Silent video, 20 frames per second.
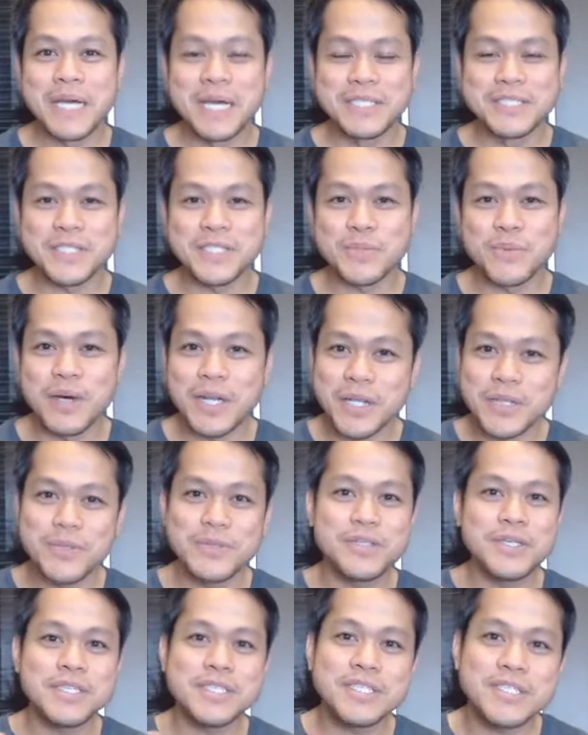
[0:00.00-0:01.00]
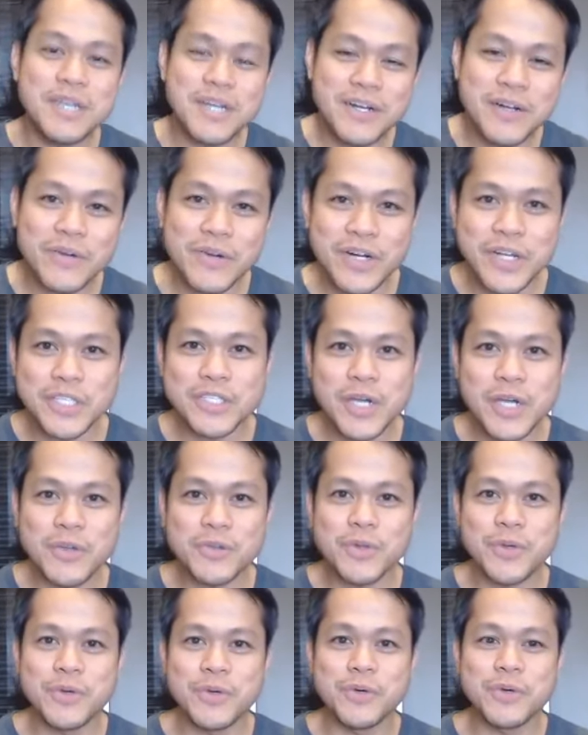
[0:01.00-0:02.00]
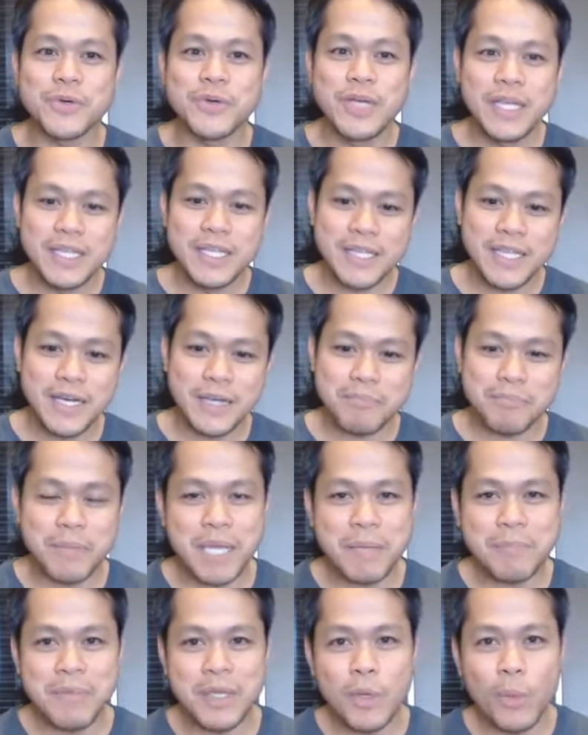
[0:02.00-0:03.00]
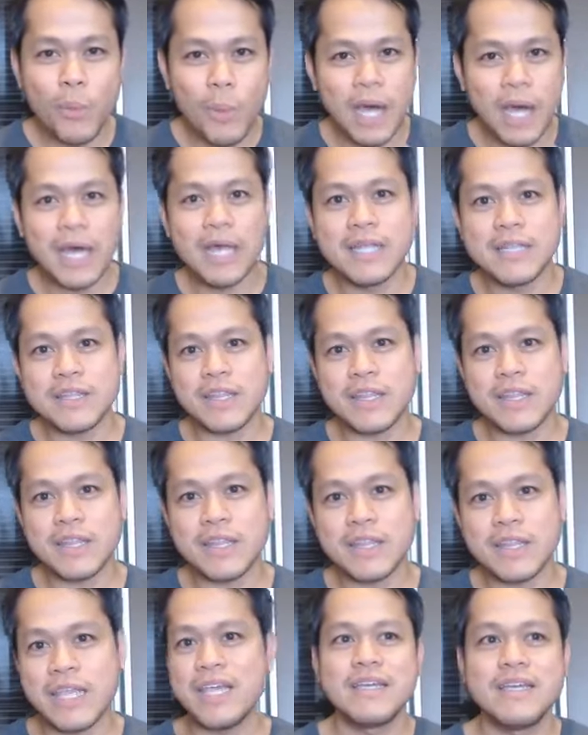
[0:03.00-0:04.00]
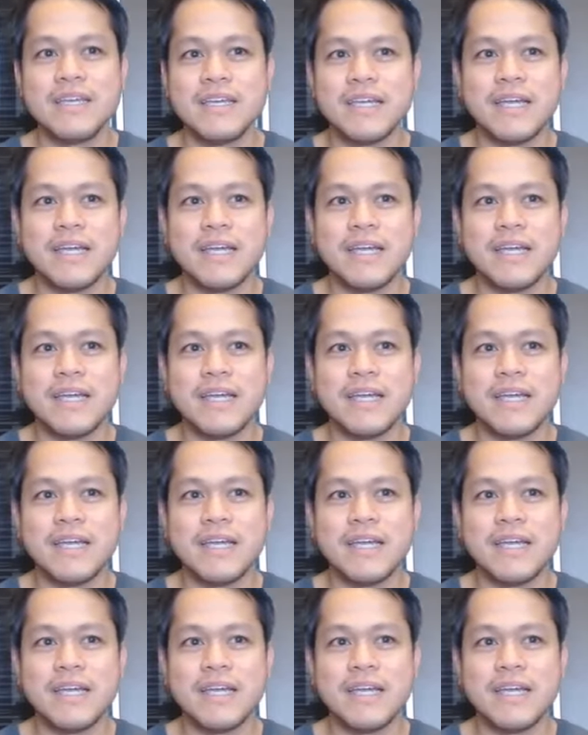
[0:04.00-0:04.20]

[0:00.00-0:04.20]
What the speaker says: I just want to do this. I'm going to reach out to you that maybe one thing